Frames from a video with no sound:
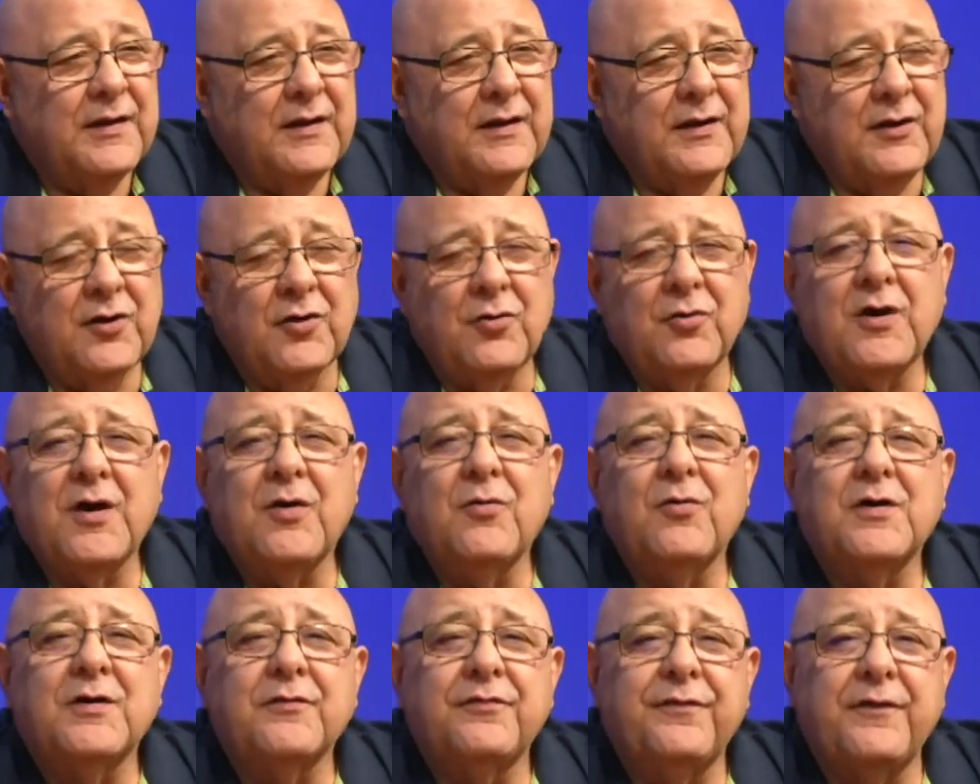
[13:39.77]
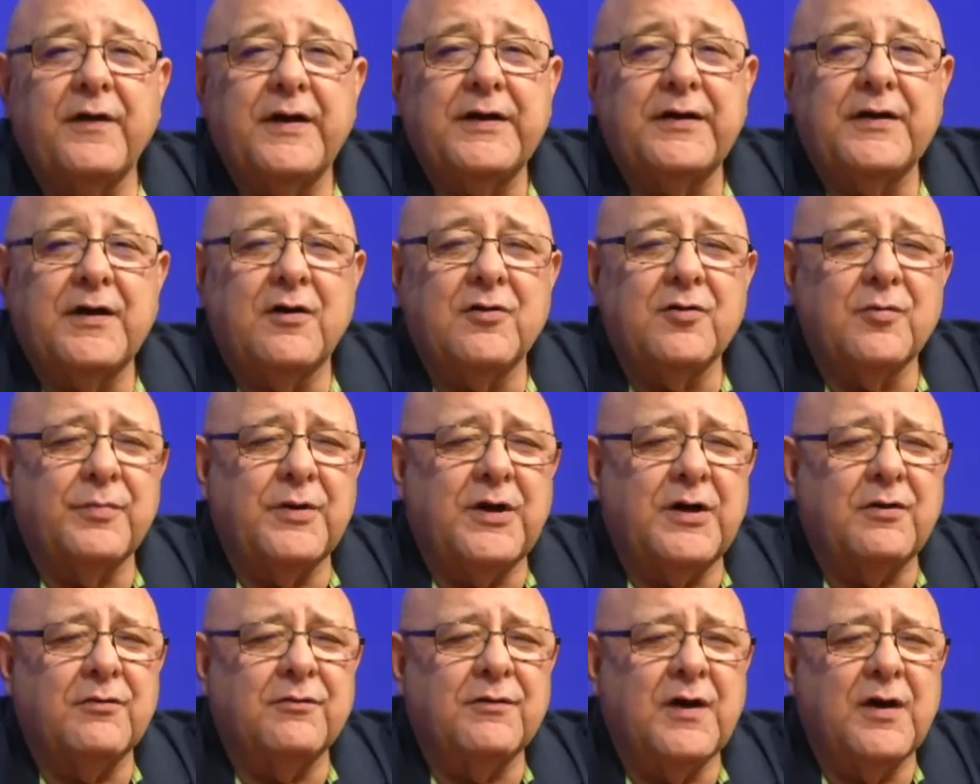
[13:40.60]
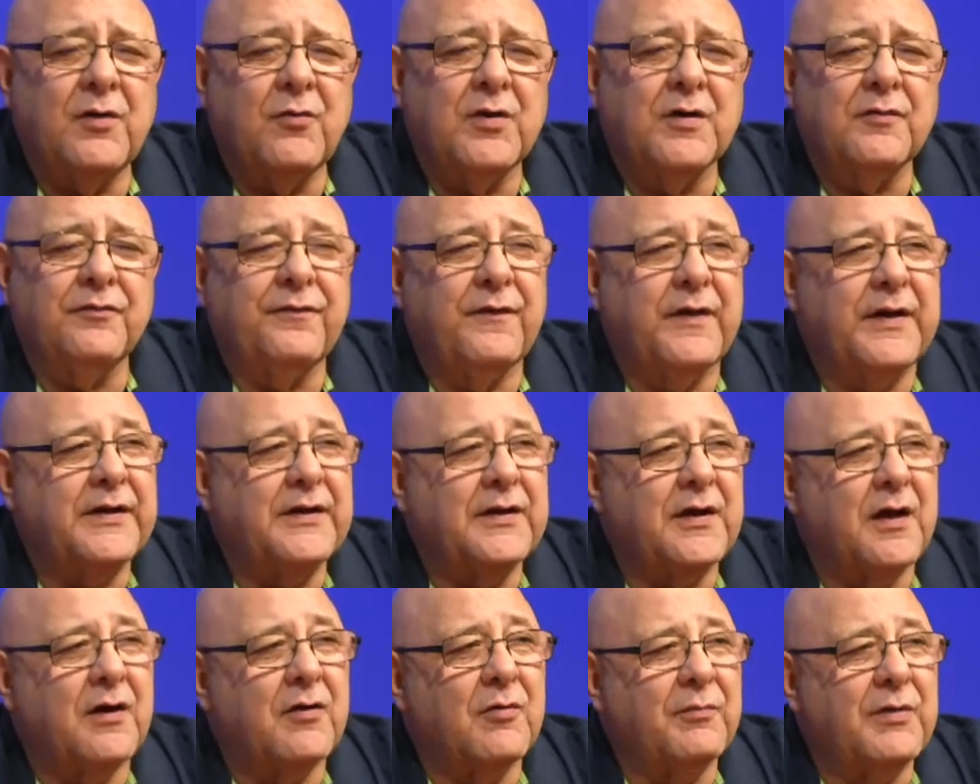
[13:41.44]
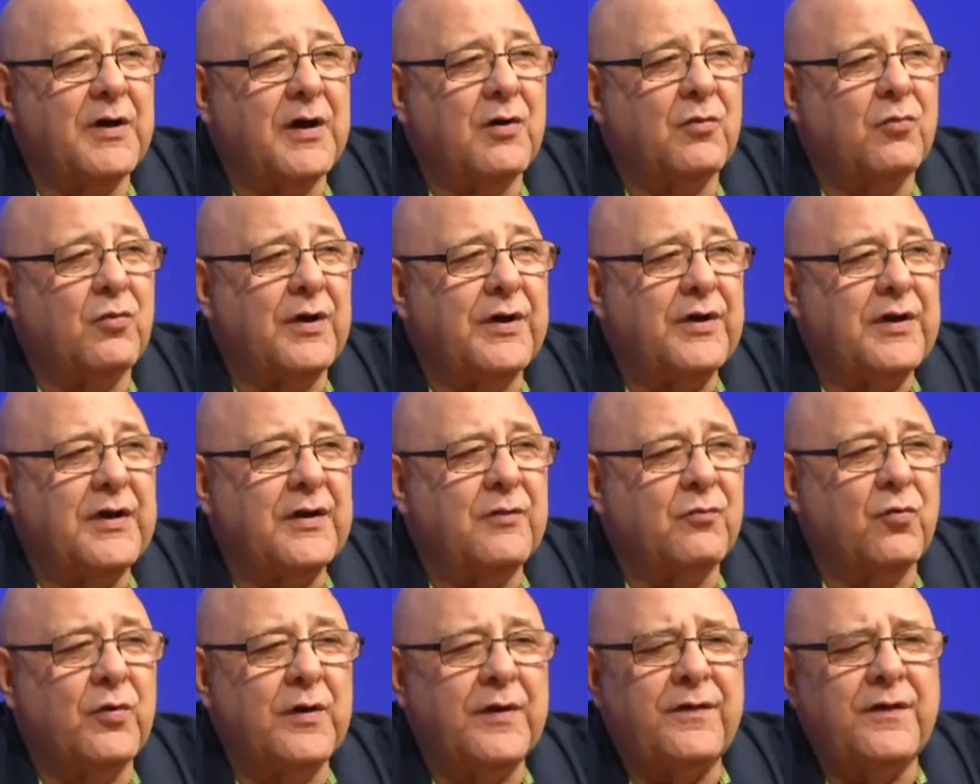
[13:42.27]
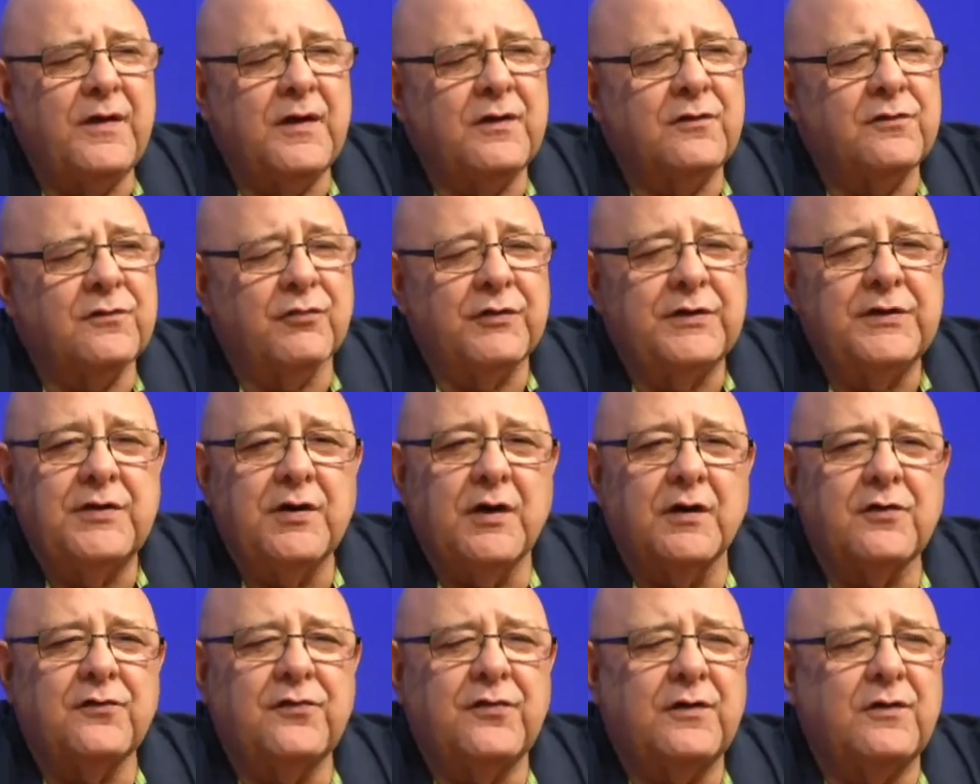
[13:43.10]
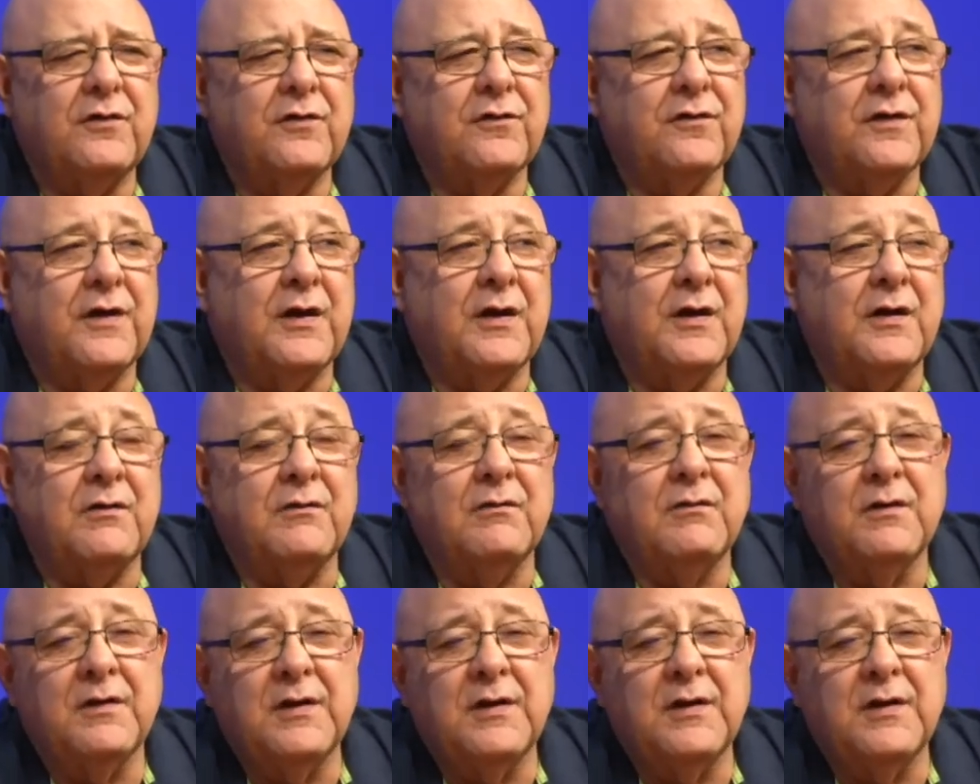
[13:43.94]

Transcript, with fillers: you know what I want to find out about? I want to find out about when there's reductions in